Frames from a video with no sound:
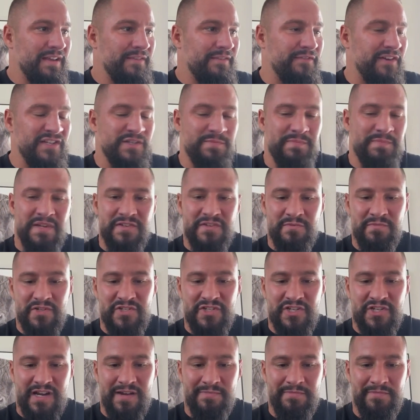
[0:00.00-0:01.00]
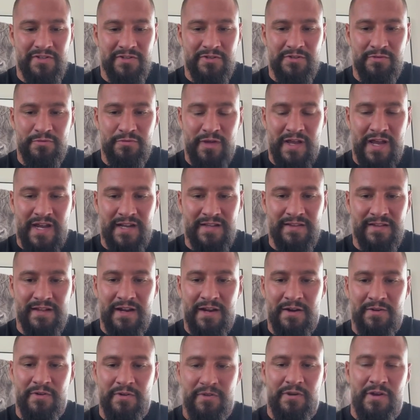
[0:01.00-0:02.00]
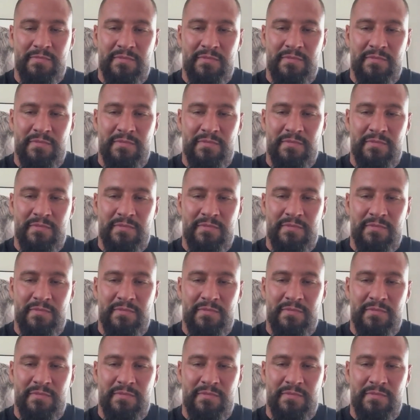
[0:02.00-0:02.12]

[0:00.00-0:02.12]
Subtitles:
spend too much time in the gulag, then I don't know how